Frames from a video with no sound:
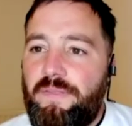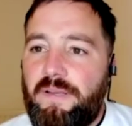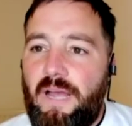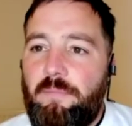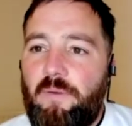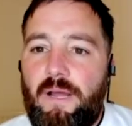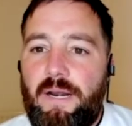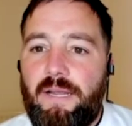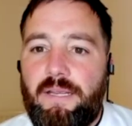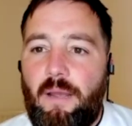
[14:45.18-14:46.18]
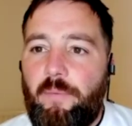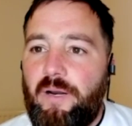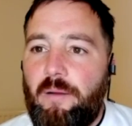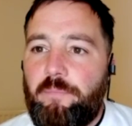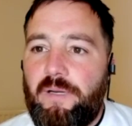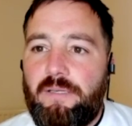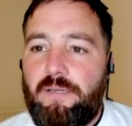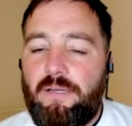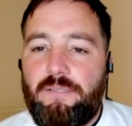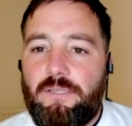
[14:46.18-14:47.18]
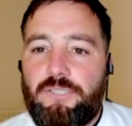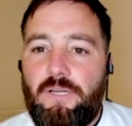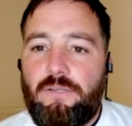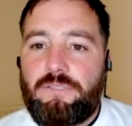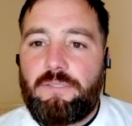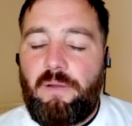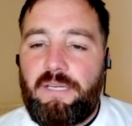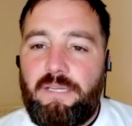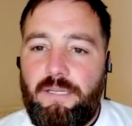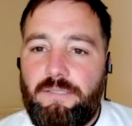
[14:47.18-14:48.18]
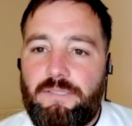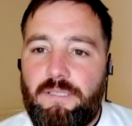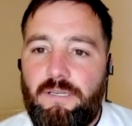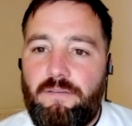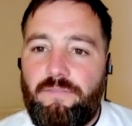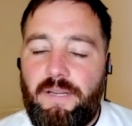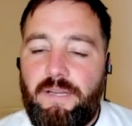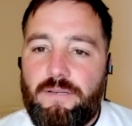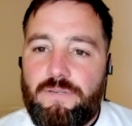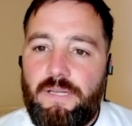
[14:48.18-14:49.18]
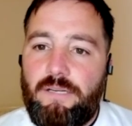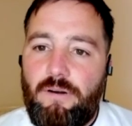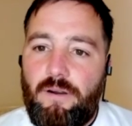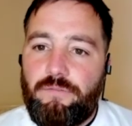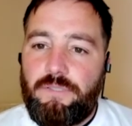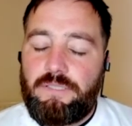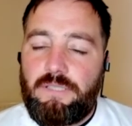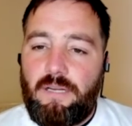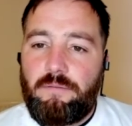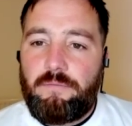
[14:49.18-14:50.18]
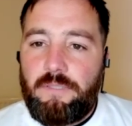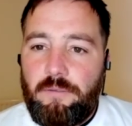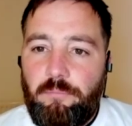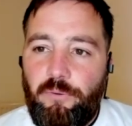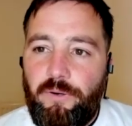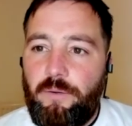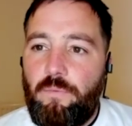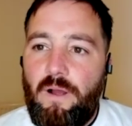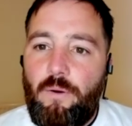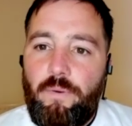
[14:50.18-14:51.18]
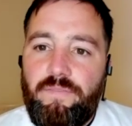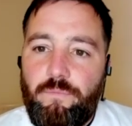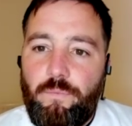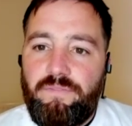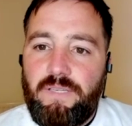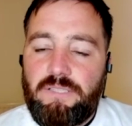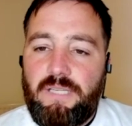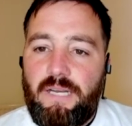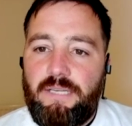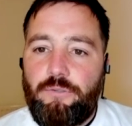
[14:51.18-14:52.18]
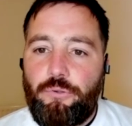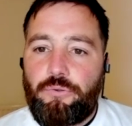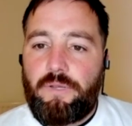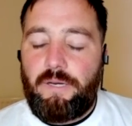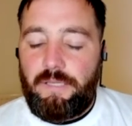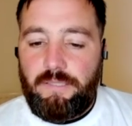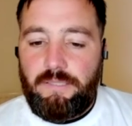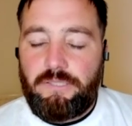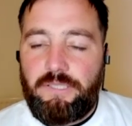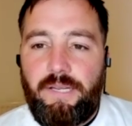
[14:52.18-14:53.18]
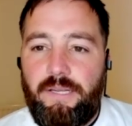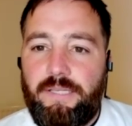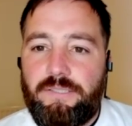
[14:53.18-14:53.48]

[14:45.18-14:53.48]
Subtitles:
a game like that coming up, a chance to make it into the Veikkausliiga after he's done pretty well with Gnistan in Ykkönen this year.